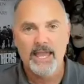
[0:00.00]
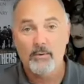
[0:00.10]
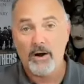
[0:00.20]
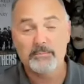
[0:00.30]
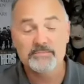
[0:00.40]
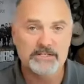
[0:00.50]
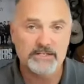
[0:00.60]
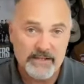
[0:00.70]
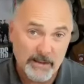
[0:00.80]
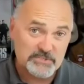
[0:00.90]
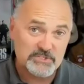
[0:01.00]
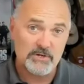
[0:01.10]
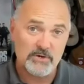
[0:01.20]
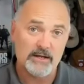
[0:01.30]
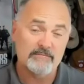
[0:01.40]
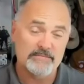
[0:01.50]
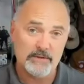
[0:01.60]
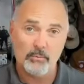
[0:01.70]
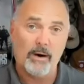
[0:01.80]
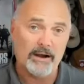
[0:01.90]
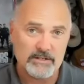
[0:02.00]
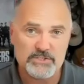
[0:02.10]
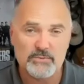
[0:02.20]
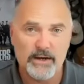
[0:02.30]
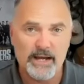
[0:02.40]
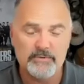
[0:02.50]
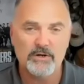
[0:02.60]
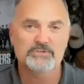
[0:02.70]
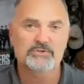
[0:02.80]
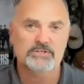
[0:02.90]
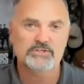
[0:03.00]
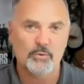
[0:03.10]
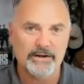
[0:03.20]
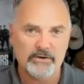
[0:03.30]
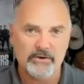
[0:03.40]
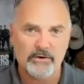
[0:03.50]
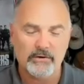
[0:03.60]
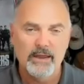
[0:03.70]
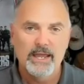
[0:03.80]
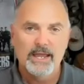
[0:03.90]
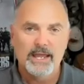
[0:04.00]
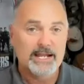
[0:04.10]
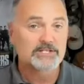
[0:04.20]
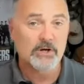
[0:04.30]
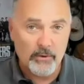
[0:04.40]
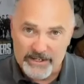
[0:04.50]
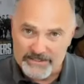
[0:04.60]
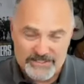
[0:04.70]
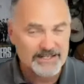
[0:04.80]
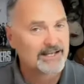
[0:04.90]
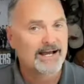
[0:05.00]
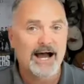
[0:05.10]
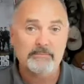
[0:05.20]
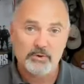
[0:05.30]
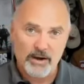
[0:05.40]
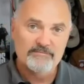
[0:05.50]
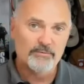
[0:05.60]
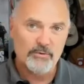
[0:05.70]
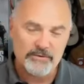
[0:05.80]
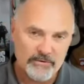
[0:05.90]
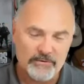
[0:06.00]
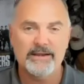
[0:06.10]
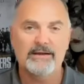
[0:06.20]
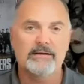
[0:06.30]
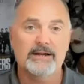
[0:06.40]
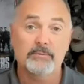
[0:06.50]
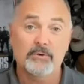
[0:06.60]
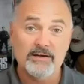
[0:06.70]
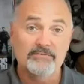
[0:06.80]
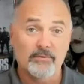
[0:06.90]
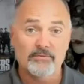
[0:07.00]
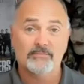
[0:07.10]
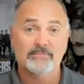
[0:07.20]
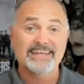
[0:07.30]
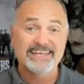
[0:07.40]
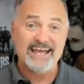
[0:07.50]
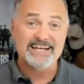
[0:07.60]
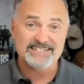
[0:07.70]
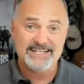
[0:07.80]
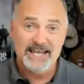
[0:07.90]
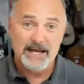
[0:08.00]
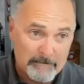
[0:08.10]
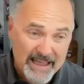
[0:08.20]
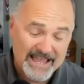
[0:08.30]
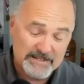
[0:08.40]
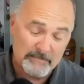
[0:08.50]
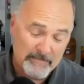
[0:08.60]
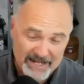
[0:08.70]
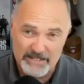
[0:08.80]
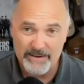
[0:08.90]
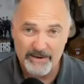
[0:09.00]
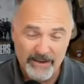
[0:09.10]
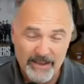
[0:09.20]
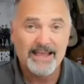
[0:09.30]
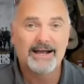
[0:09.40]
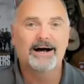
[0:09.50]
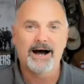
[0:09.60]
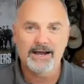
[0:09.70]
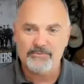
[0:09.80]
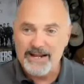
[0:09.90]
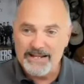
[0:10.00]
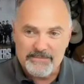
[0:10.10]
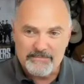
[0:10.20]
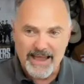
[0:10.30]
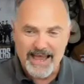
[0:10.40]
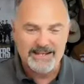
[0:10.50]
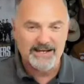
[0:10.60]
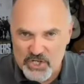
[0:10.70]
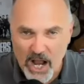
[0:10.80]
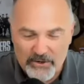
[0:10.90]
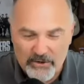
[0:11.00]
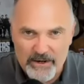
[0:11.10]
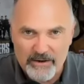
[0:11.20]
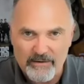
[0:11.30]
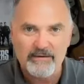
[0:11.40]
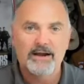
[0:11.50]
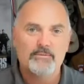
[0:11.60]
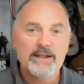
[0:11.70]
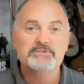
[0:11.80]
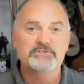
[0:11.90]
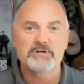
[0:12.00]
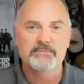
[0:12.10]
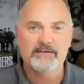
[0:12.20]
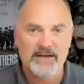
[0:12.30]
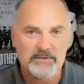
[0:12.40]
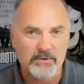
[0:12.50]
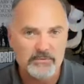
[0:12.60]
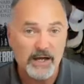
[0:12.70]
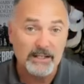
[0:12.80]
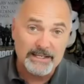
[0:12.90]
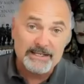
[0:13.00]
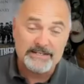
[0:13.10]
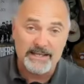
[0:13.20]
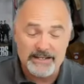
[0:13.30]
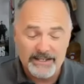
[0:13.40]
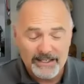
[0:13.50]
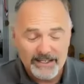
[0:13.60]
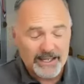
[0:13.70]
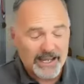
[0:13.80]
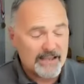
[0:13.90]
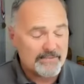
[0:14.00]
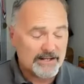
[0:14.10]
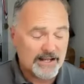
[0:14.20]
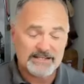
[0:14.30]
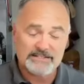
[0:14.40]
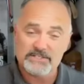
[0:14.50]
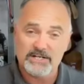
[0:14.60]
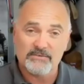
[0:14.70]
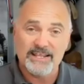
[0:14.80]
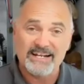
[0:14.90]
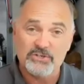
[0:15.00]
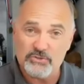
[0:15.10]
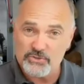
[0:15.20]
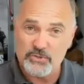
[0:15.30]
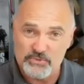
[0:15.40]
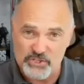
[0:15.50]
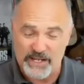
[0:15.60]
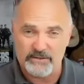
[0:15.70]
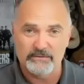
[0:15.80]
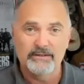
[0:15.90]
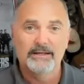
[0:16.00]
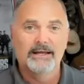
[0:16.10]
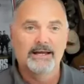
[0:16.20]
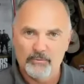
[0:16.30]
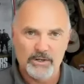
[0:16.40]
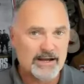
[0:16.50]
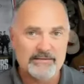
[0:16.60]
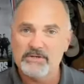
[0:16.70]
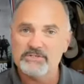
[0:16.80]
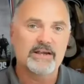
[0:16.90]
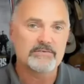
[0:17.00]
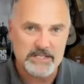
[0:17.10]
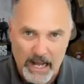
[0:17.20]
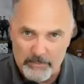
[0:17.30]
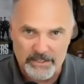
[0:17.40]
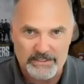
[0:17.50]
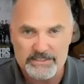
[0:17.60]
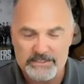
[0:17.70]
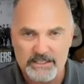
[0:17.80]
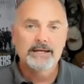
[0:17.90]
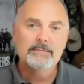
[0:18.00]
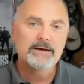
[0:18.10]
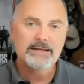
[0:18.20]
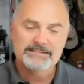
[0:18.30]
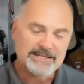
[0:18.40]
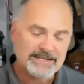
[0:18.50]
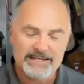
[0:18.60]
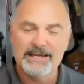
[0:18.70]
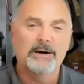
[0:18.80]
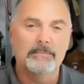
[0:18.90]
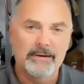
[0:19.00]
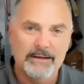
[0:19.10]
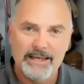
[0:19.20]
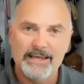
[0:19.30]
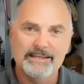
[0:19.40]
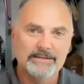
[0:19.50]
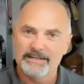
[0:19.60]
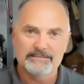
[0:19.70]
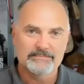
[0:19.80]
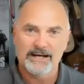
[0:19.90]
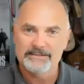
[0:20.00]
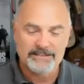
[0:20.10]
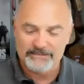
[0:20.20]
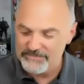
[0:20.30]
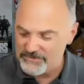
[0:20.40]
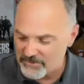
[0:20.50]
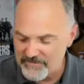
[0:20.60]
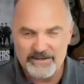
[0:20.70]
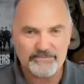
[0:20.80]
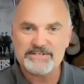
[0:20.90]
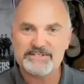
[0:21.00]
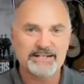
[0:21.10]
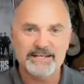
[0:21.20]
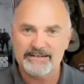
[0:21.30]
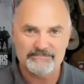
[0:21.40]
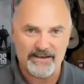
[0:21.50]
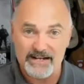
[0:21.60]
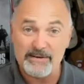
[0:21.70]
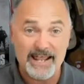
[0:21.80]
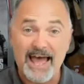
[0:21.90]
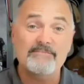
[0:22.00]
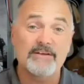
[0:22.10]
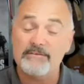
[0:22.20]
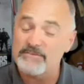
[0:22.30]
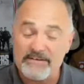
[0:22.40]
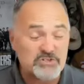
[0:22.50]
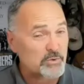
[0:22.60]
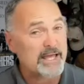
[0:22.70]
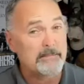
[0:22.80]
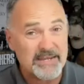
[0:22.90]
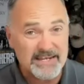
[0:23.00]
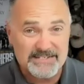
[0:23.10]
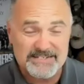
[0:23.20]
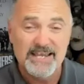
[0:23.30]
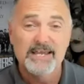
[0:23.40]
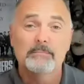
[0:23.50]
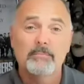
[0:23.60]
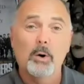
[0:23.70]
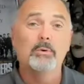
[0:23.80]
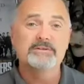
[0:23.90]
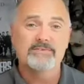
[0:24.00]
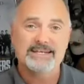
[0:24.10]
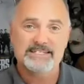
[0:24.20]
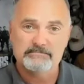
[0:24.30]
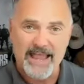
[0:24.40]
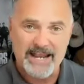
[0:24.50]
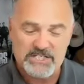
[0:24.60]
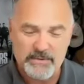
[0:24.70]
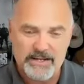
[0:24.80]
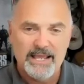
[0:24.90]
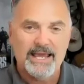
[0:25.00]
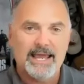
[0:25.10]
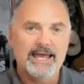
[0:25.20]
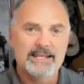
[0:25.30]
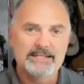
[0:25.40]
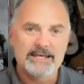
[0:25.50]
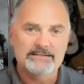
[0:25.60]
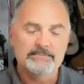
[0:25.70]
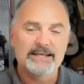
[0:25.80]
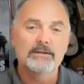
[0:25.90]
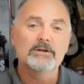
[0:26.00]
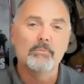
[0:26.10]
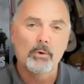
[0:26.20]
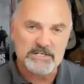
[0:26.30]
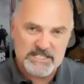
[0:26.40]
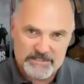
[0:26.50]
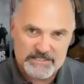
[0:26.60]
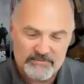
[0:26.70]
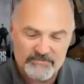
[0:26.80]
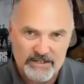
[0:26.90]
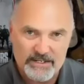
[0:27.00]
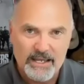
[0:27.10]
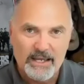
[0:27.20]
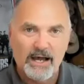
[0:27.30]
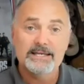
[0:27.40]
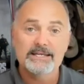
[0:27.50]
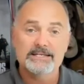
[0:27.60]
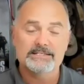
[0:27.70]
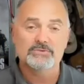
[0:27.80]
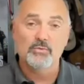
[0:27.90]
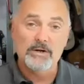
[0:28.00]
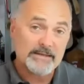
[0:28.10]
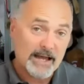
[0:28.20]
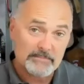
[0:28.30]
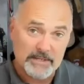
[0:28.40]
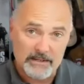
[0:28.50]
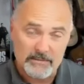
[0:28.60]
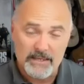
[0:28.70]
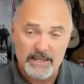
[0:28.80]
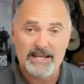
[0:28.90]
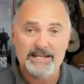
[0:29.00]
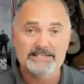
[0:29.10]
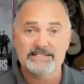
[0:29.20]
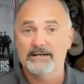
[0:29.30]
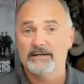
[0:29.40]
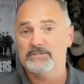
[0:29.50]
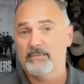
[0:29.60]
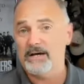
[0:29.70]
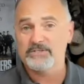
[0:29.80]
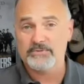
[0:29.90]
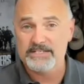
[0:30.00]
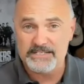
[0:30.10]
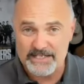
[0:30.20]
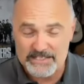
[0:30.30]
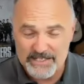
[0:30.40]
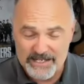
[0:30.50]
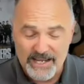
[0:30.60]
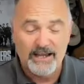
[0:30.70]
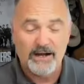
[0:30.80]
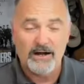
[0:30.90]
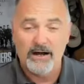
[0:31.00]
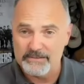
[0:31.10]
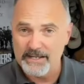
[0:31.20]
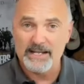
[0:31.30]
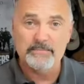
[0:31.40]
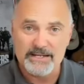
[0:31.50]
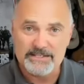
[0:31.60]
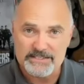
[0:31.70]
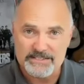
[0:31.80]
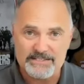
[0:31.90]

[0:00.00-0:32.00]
Hey, welcome to another episode of The Wireless Way. I'm your host, Chris Whitaker. And as always, I'm grateful that you're here and I'm grateful for my guest, Matt McNamara. I ran into Matt, shocker here. I ran into him. I found him on uh, LinkedIn. And then I discovered he had a YouTube channel on one of my most favorite topics, MDM. And again, I did a survey recently and found about half of you, not even sure what that means mobile device management. And, and to be a little more specific, he is with IBM and he sells MaaS360 on a daily basis.